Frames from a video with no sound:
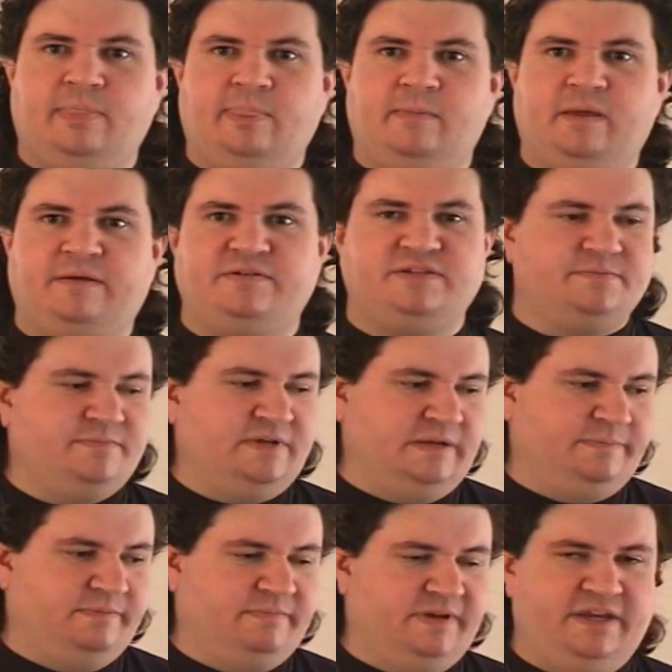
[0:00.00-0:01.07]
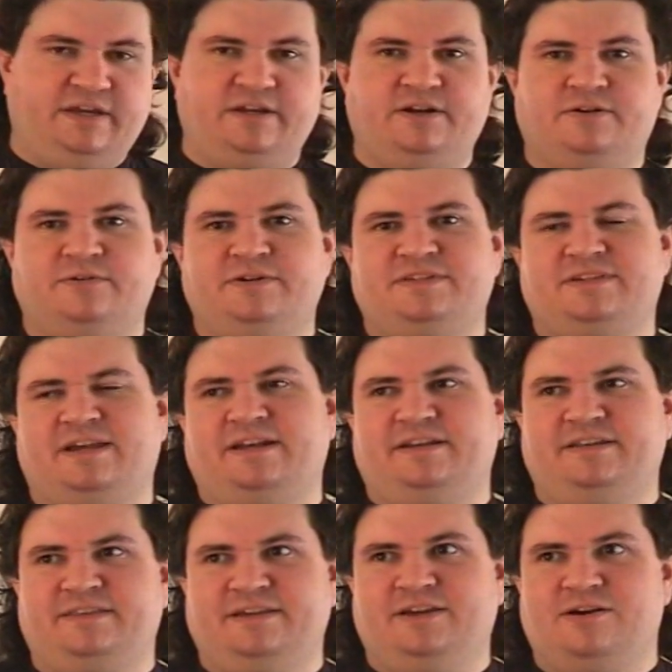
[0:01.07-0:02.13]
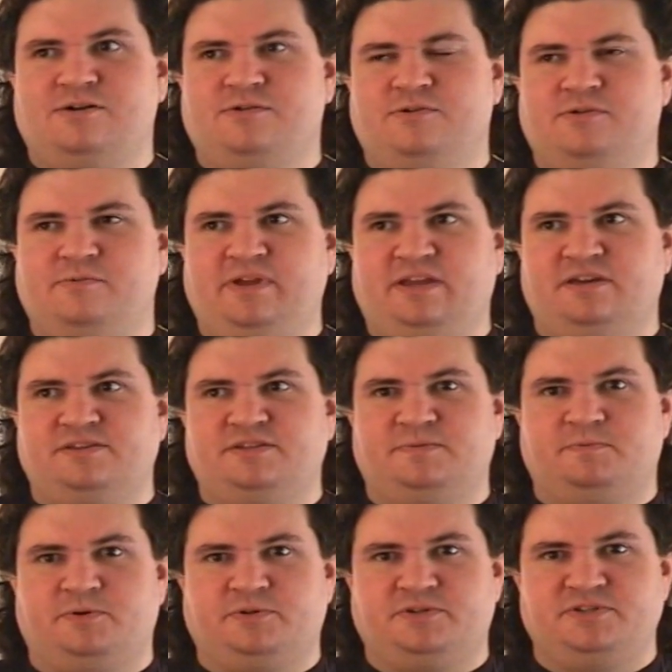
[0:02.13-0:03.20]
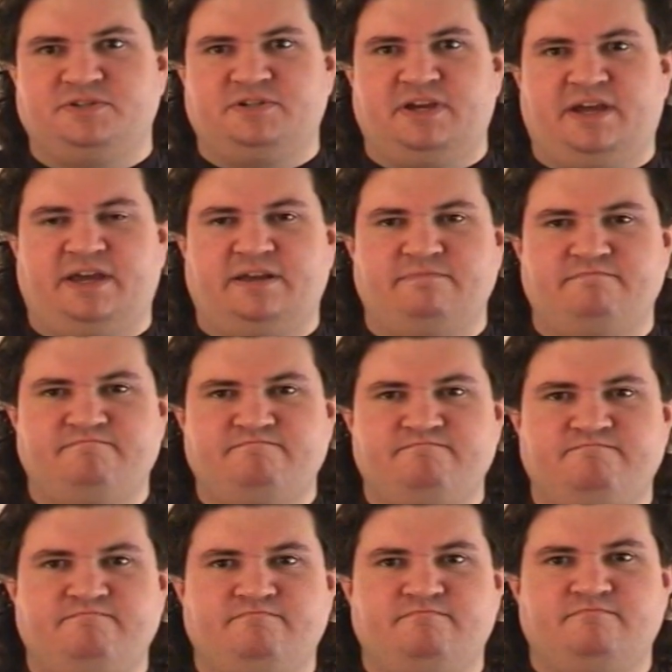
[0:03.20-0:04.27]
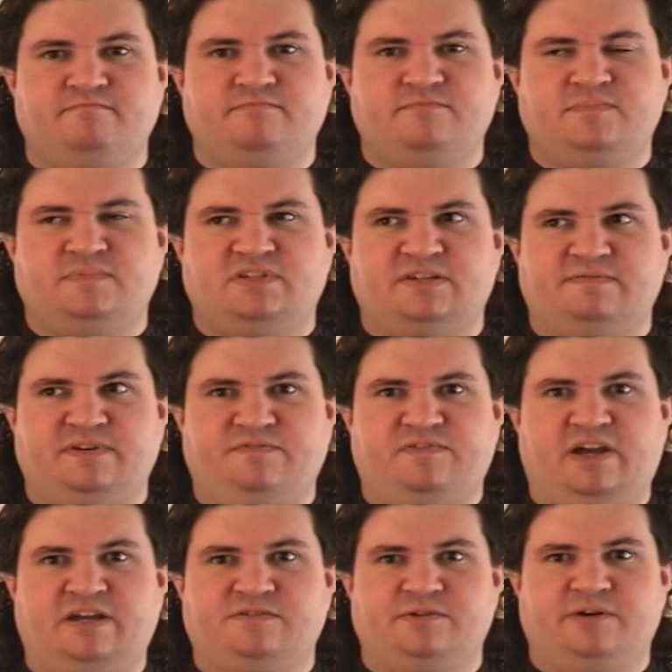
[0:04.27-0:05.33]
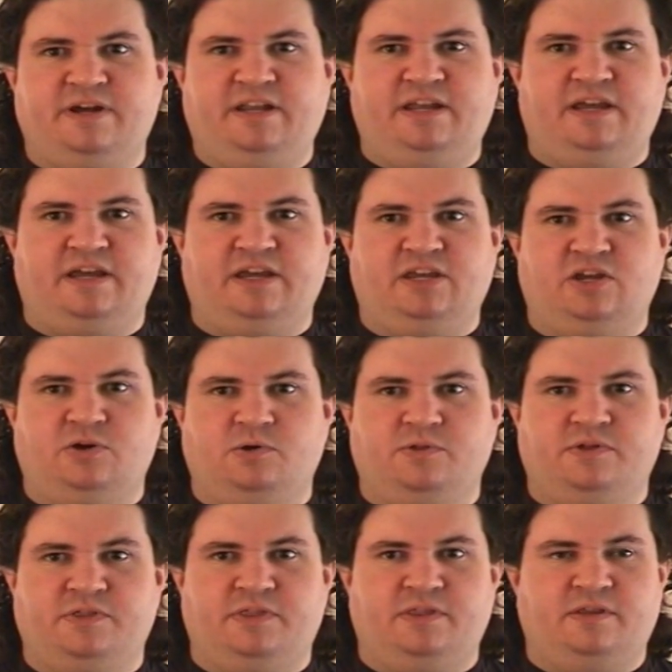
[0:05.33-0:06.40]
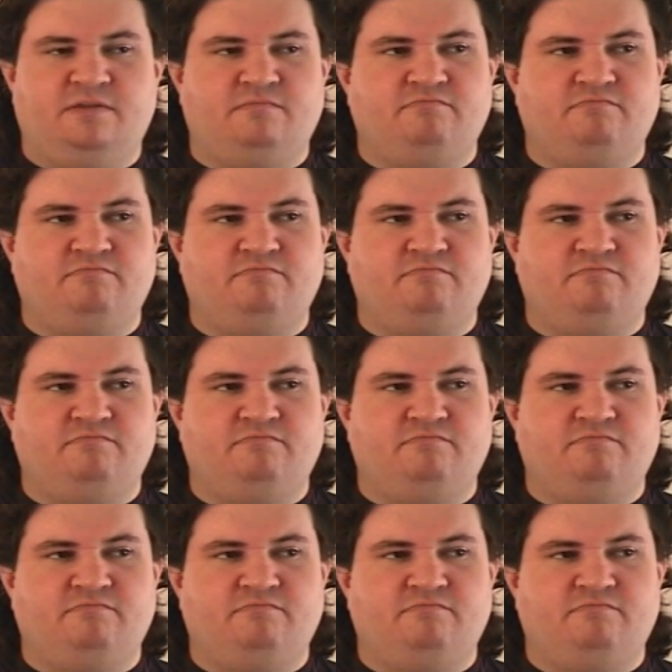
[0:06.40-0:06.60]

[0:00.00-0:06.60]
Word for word: maybe some people might, you know, decide to think, oh, well, because the person's got 75 or 80 IQ, then